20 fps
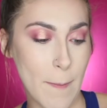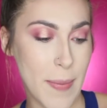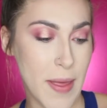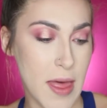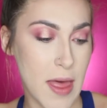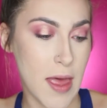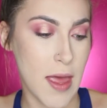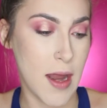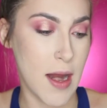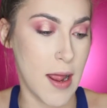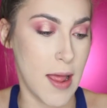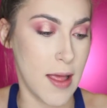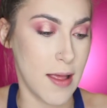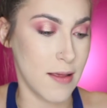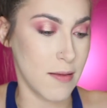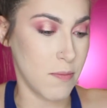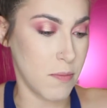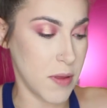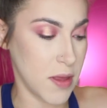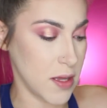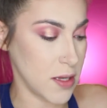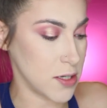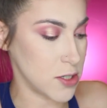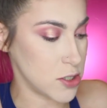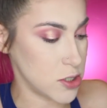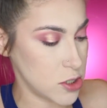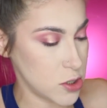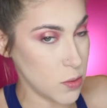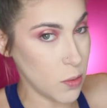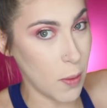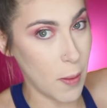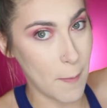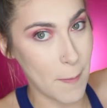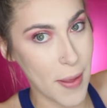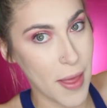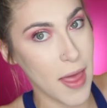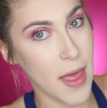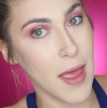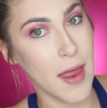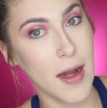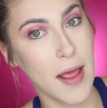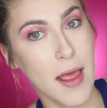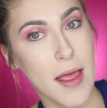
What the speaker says: badass, bitch, you a badass,